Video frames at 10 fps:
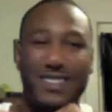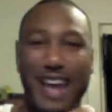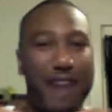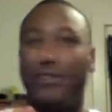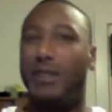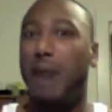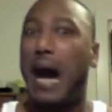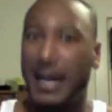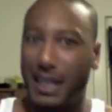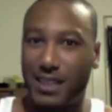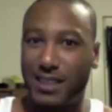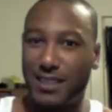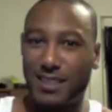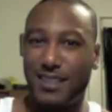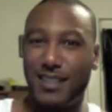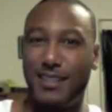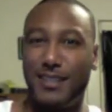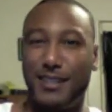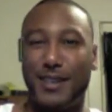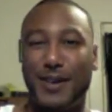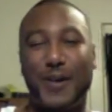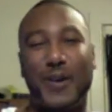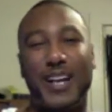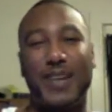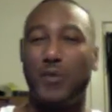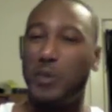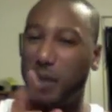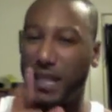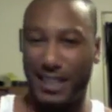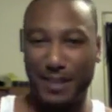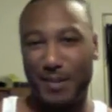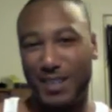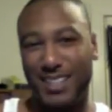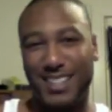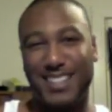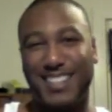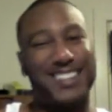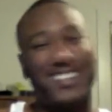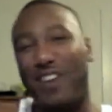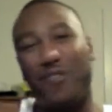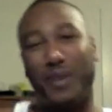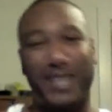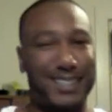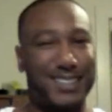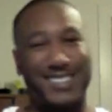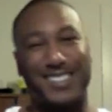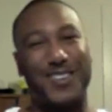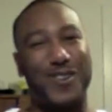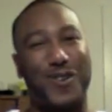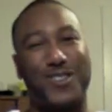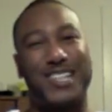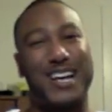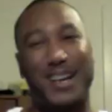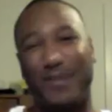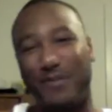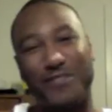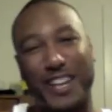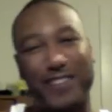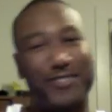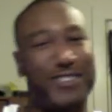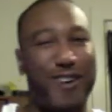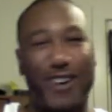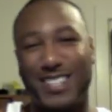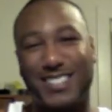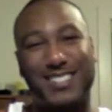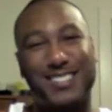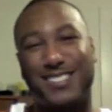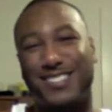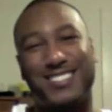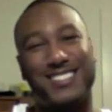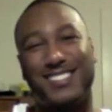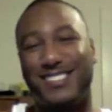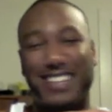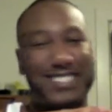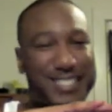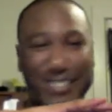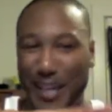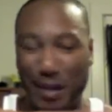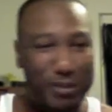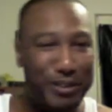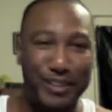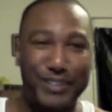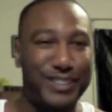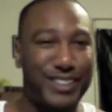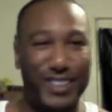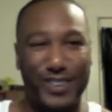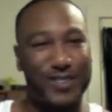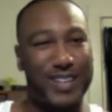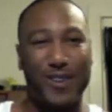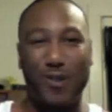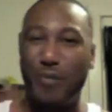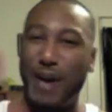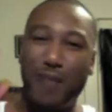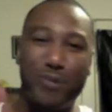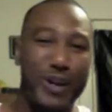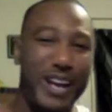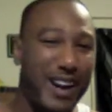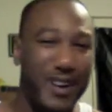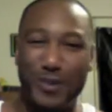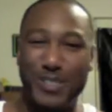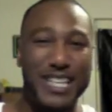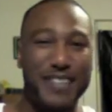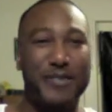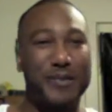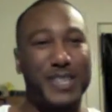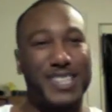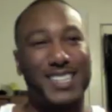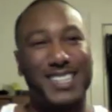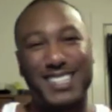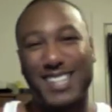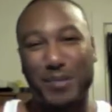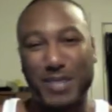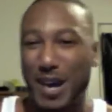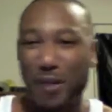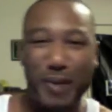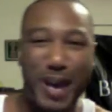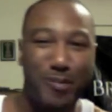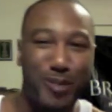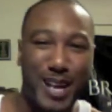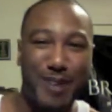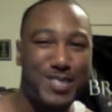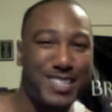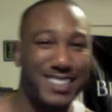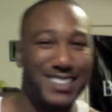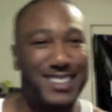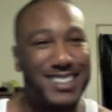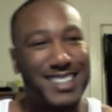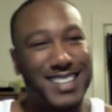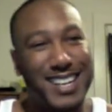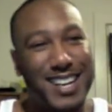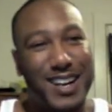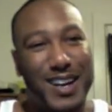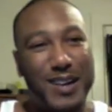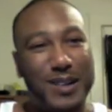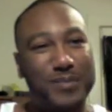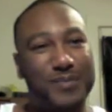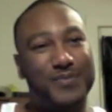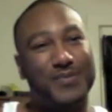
everybody, and it would be Biggie. Love Big. All time favorite artist next to Sam Cooke. That whole Bad Boy era was it for me. Uptown Bad Boy, I was it. Um,